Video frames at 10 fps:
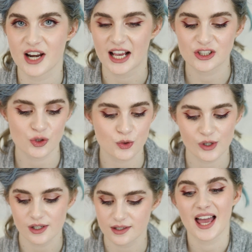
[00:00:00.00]
for next
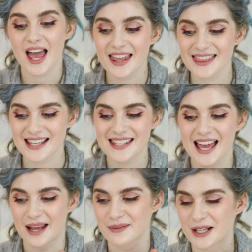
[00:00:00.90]
tutorials. And that's
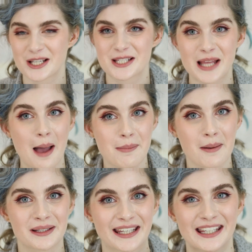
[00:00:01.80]
it. I'm going to stop
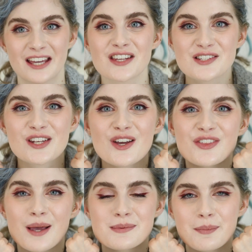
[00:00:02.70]
babbling. Give this video
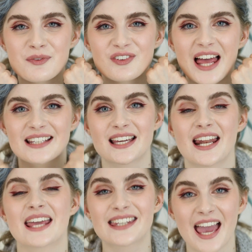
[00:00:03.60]
a thumbs up if you liked
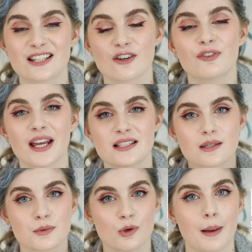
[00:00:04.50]
it. Again, don't forget to
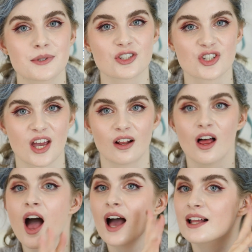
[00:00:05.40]
subscribe to the
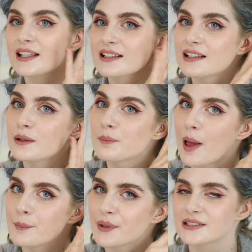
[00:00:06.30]
channel and click the little
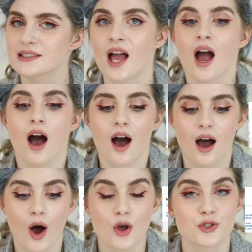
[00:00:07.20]
bell button.
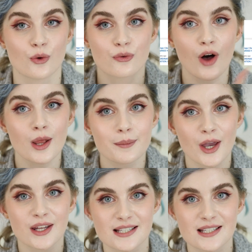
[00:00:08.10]
Also, follow me on